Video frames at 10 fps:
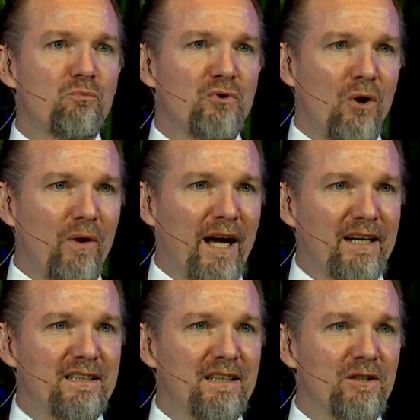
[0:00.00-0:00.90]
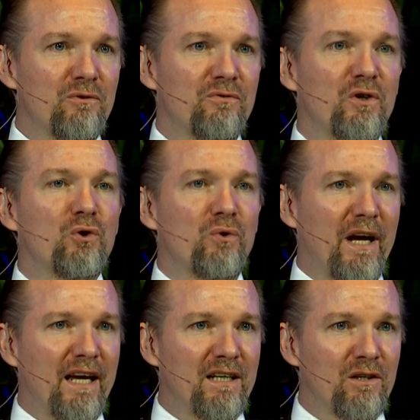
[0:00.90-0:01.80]
proactive,
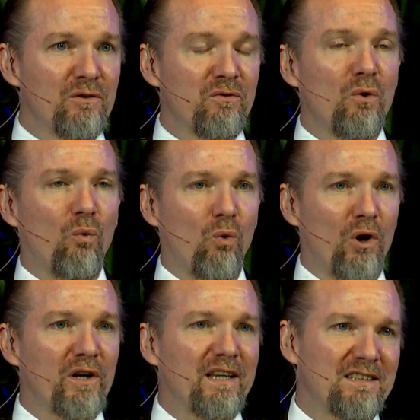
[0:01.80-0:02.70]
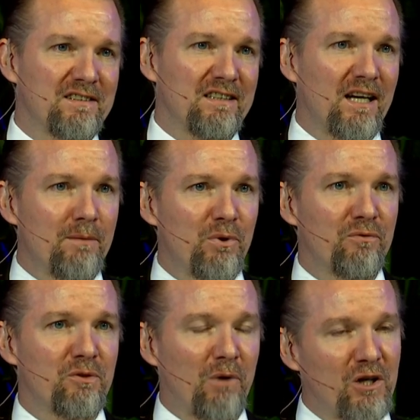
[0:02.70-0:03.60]
creative work. That's the type
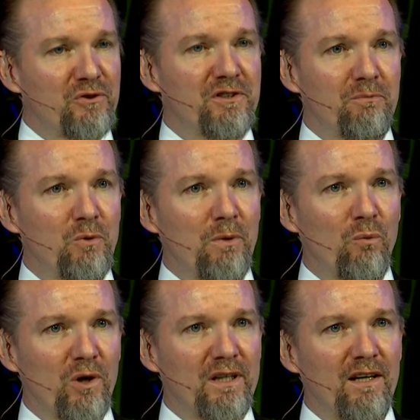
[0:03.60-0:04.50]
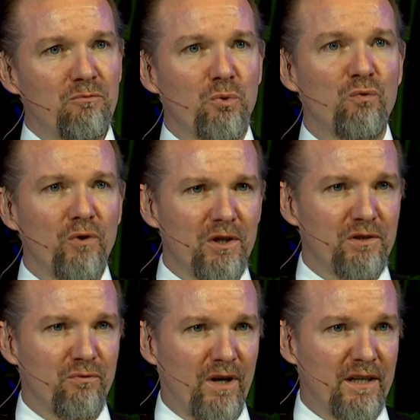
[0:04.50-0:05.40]
of democracy movement work they've preferred
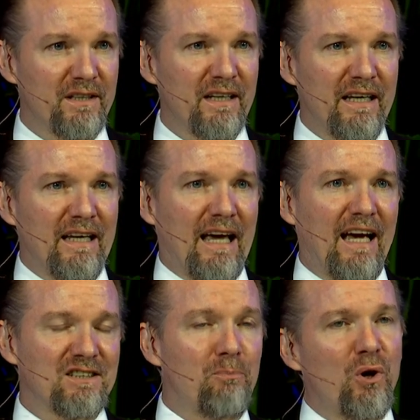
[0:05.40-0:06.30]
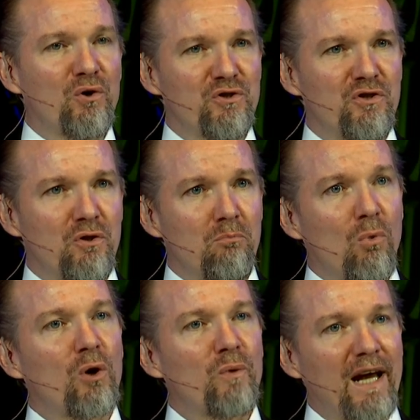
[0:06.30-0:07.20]
to fund, as opposed to
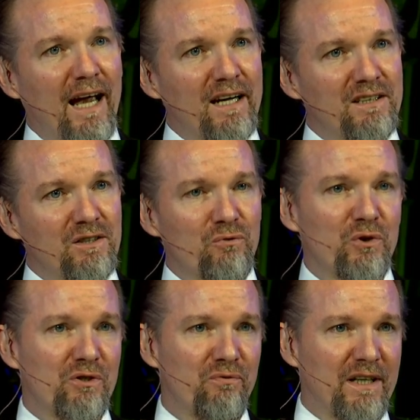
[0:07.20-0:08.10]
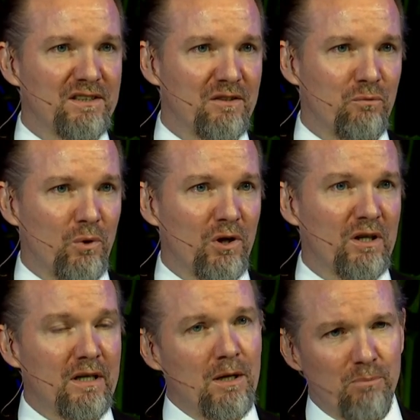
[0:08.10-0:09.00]
more reactive or defensive work.
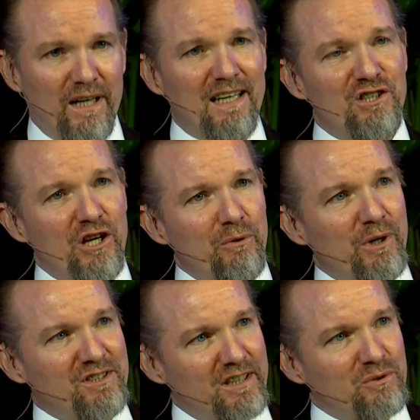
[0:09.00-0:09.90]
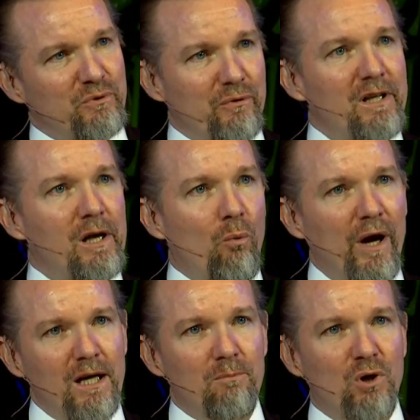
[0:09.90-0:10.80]
But I think January 6th was really a
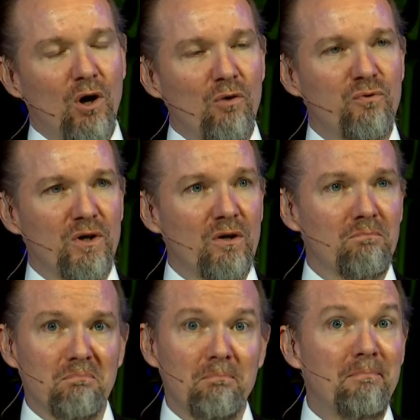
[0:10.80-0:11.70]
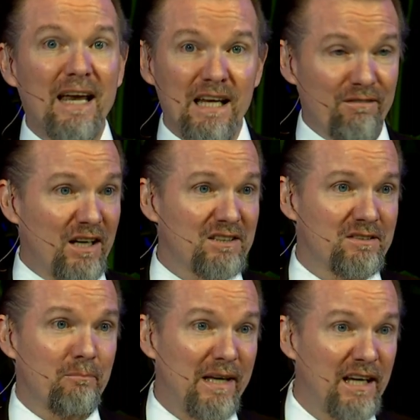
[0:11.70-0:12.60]
wake up call for many of
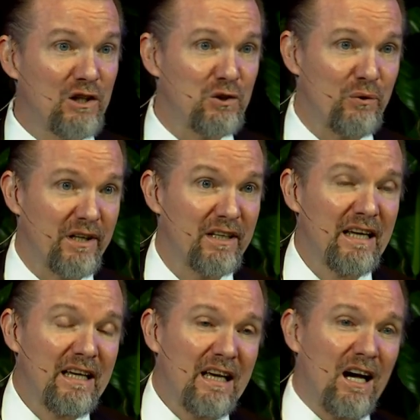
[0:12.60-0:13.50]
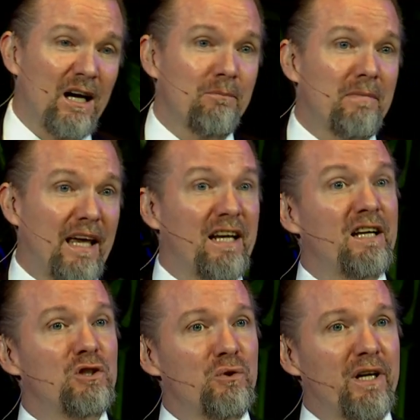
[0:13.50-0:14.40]
us, me included, um, and
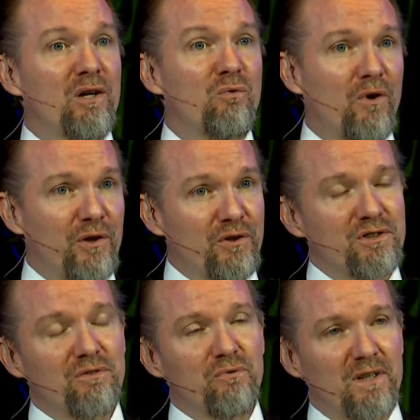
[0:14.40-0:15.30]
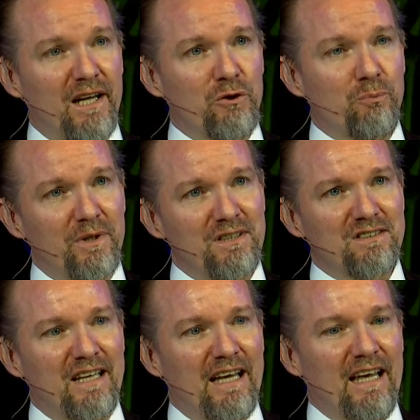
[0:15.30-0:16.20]
including funders and
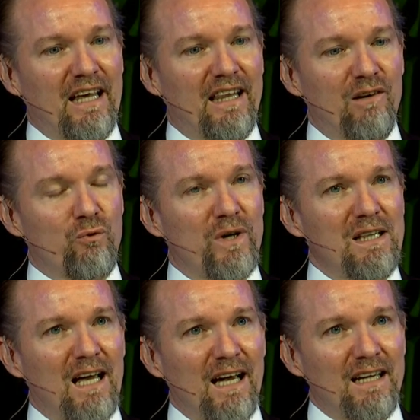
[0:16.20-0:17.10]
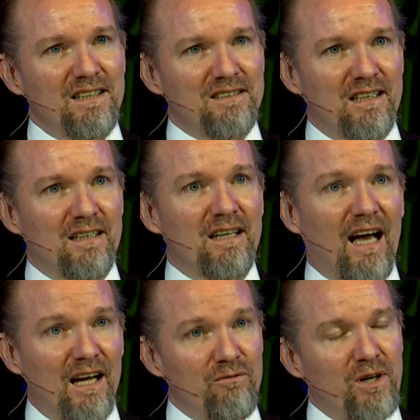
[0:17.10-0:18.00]
philanthropists. They've realized, and
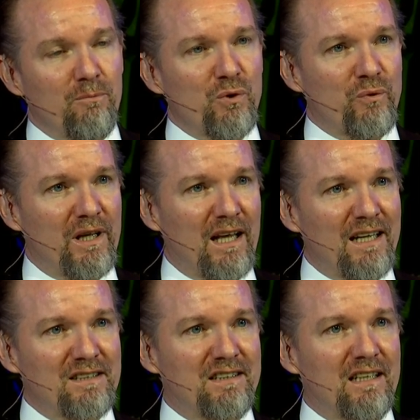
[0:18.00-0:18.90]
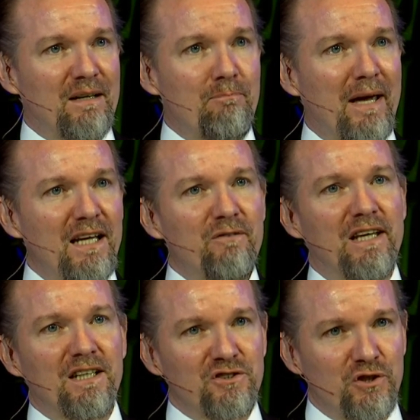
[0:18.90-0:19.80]
I've come to realize, that many of
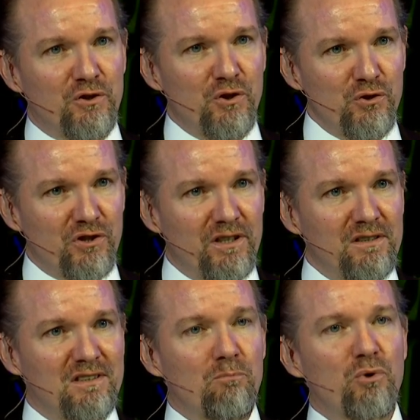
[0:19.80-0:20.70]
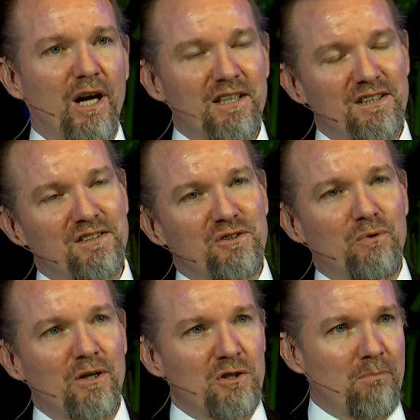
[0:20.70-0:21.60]
the institutions and practices
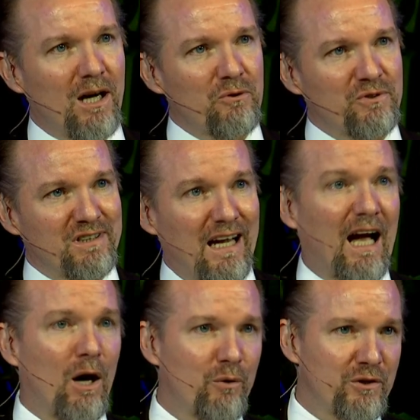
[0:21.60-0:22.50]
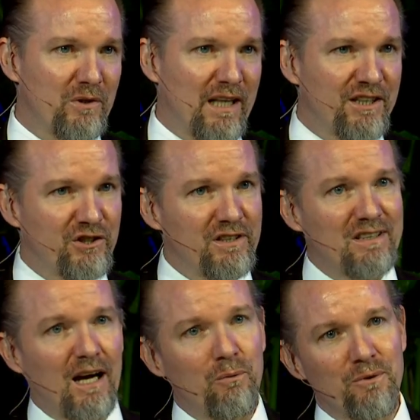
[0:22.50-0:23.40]
around democracy, how we do elections,
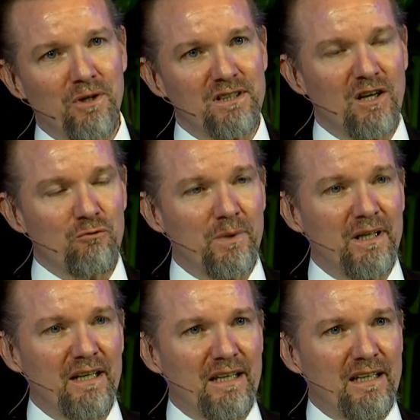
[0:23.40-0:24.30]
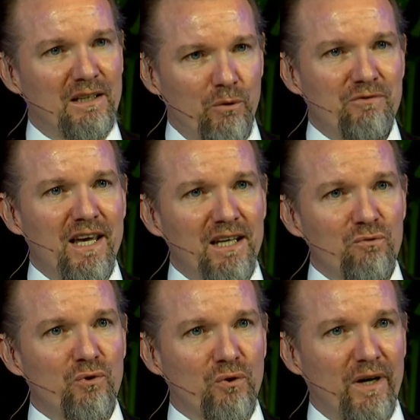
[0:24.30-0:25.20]
how we run government, that we've taken
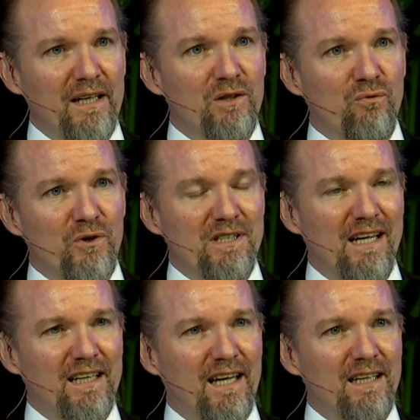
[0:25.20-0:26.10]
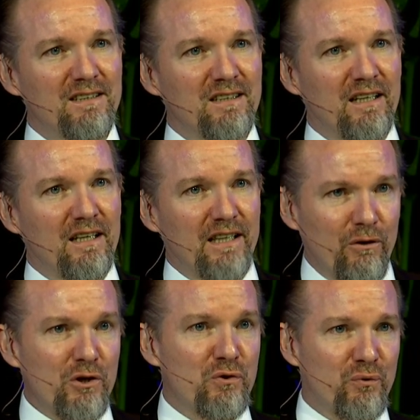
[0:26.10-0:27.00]
for granted for decades,
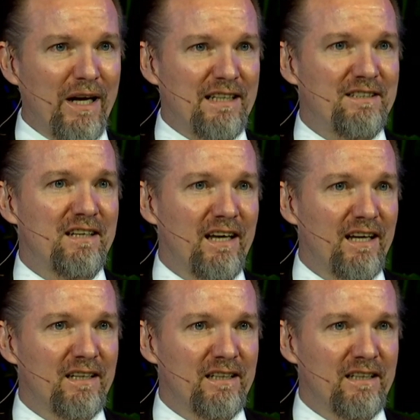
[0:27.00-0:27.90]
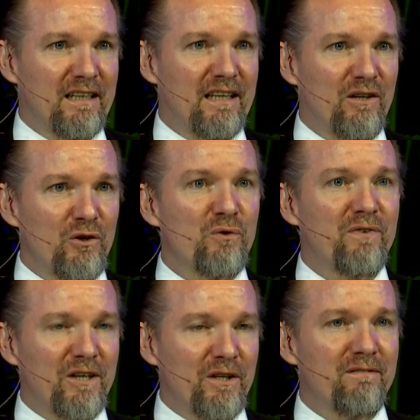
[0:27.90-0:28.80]
they're under threat today. They're under
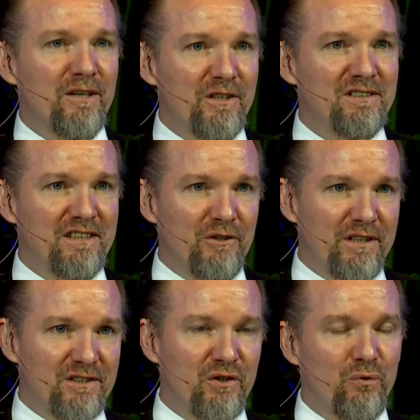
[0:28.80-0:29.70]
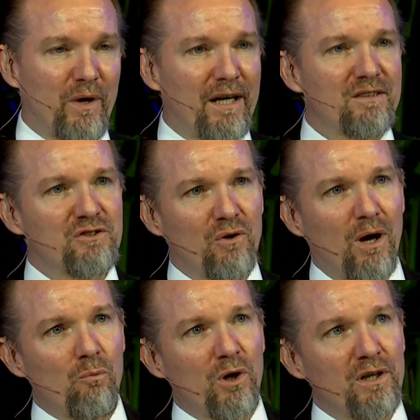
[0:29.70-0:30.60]
very, very serious threat. So
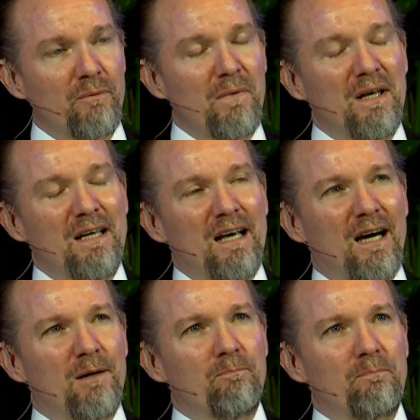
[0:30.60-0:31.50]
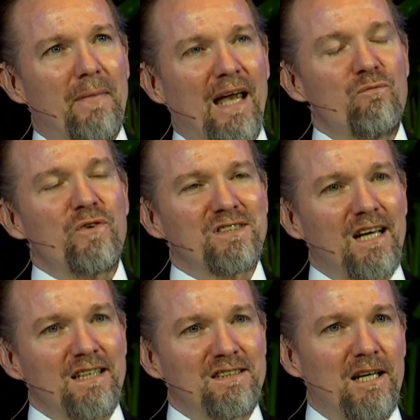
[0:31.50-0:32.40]
I want to um,
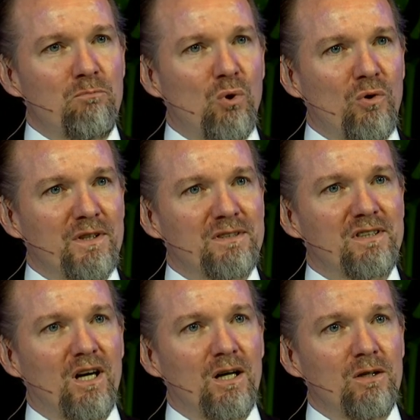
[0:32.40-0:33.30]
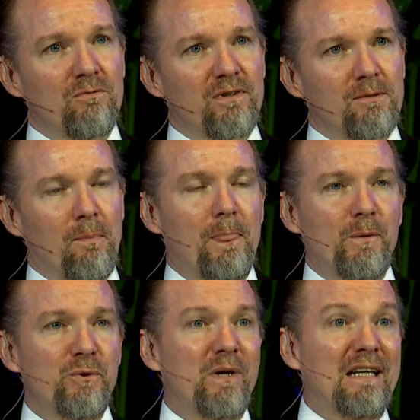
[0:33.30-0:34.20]
emphasize the importance of
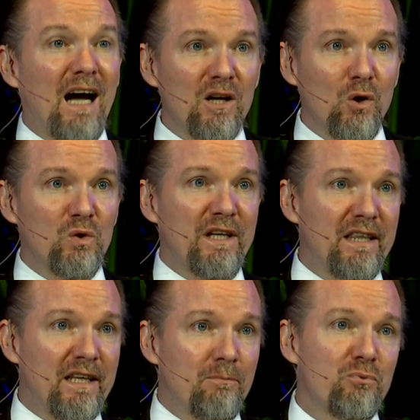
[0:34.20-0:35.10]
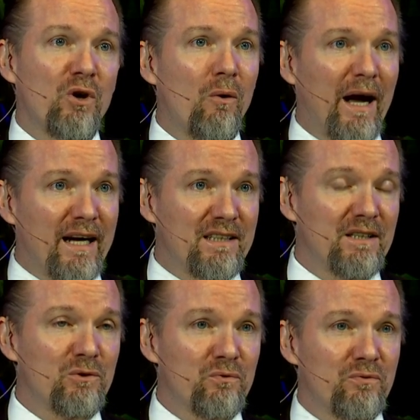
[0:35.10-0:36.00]
doing not only the
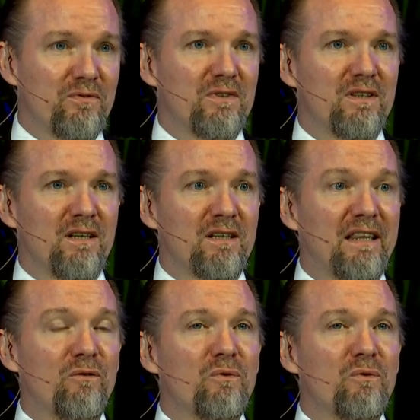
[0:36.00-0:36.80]
proactive, uh,